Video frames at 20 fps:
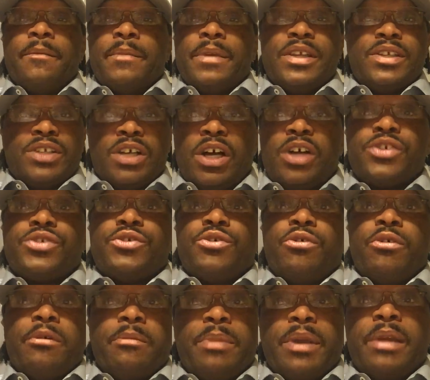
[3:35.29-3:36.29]
is
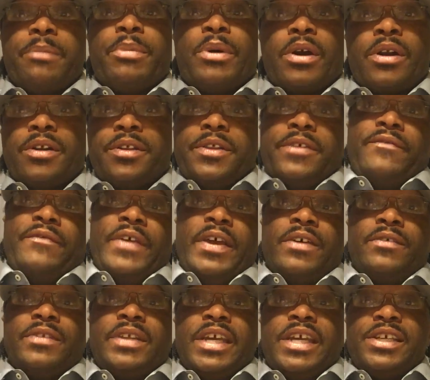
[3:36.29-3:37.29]
also a big part of the
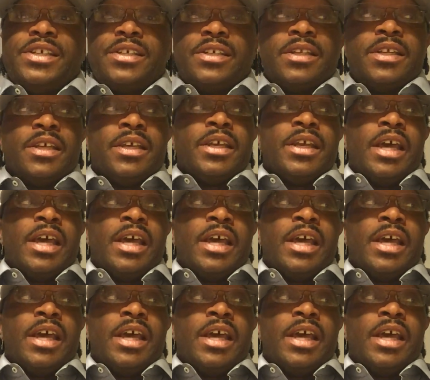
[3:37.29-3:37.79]
foundation.